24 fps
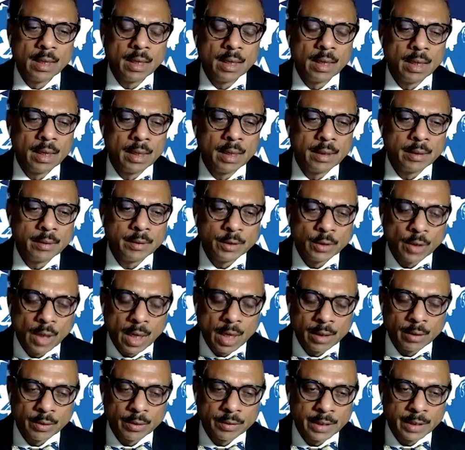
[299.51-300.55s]
And you
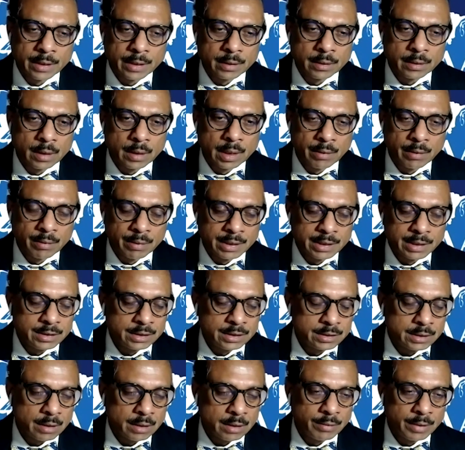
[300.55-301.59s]
all know that liver
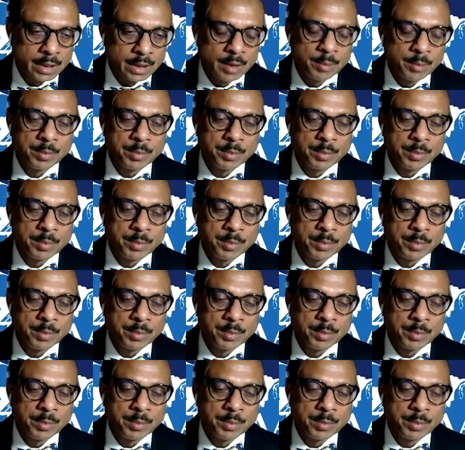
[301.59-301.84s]
diseases are very